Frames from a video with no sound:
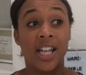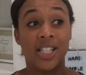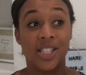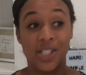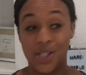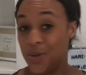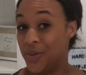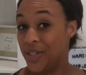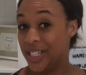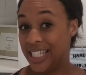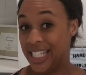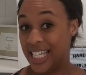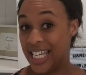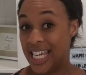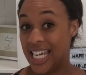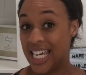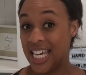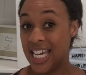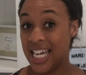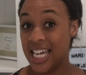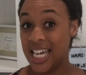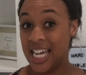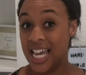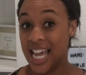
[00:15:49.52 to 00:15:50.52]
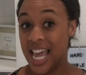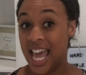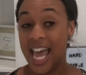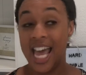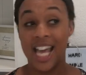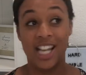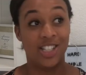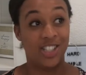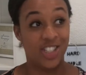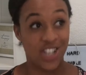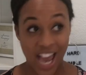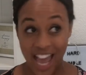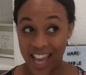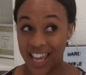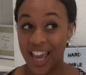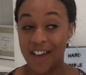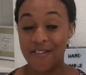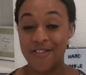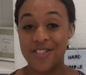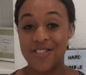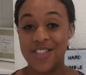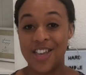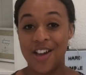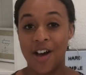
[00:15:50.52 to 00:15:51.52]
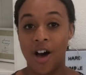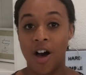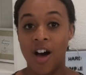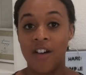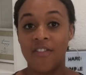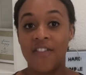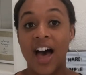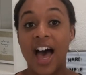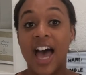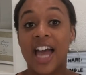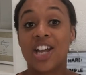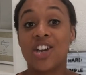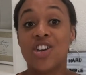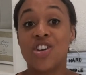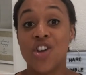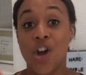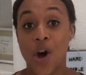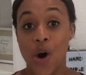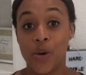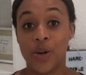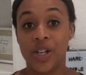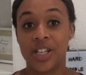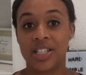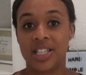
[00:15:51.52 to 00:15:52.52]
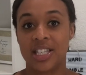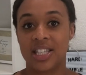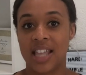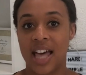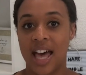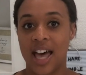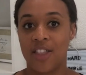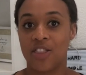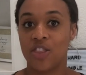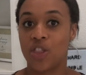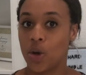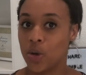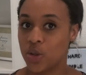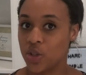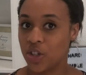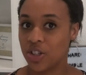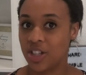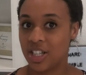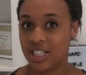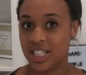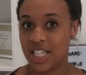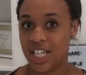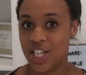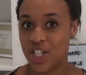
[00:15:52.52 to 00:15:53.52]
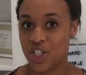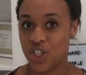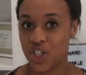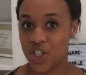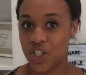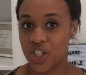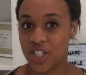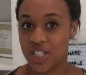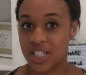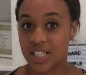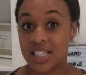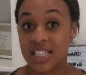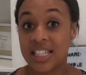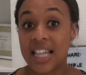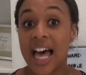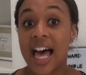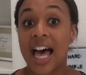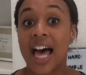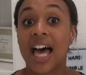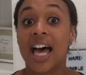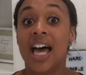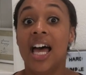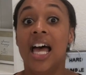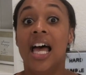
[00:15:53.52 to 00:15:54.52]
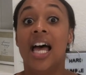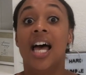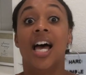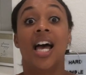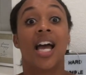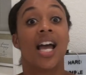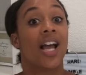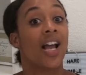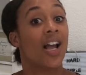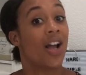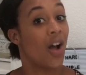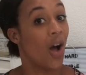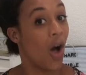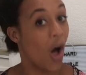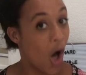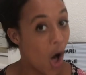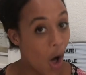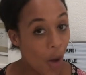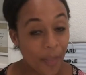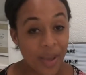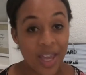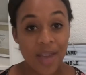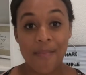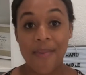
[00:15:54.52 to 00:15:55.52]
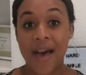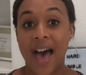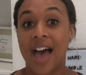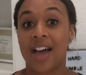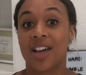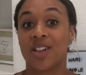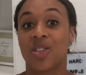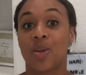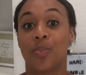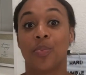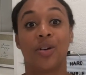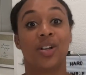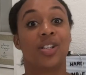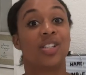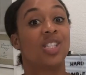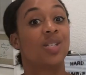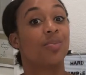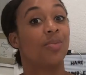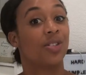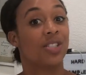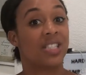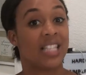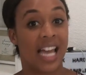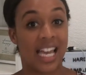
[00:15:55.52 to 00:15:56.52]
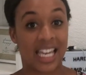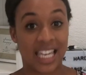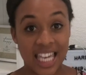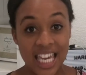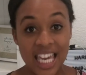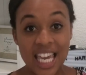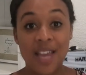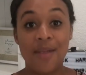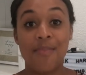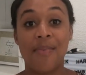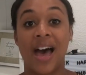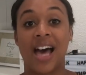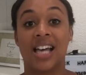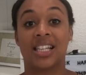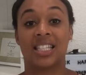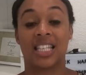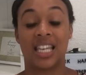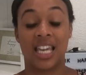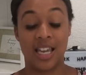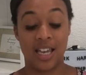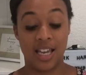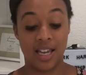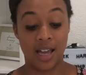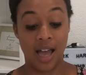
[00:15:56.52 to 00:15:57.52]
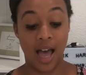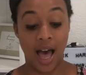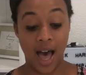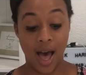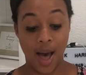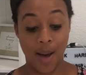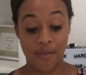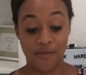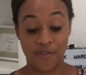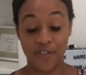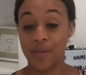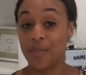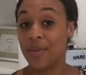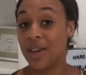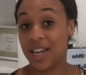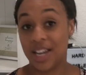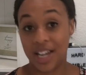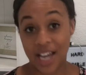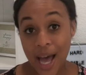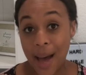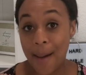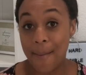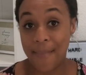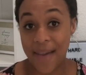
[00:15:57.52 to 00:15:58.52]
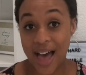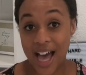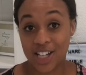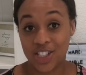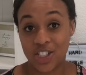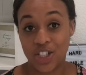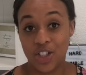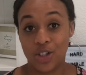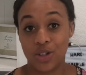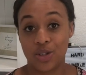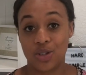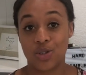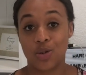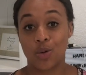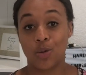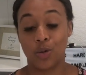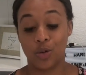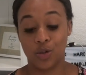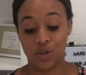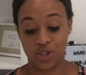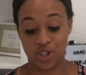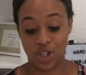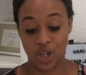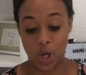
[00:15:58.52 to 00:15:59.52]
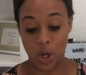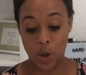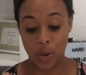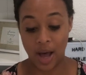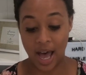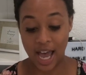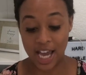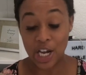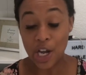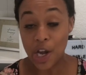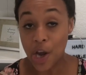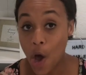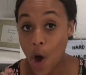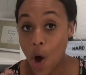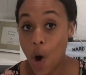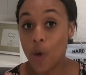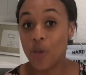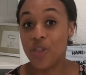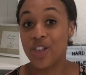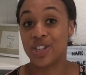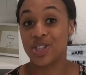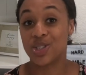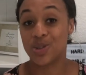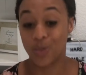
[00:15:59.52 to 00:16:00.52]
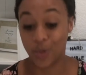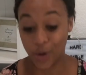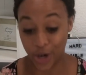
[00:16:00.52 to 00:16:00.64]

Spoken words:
to a T and check everything off, I notice that those are the teachers that call me back, the principals that keep asking for me to come back to their school, so I know this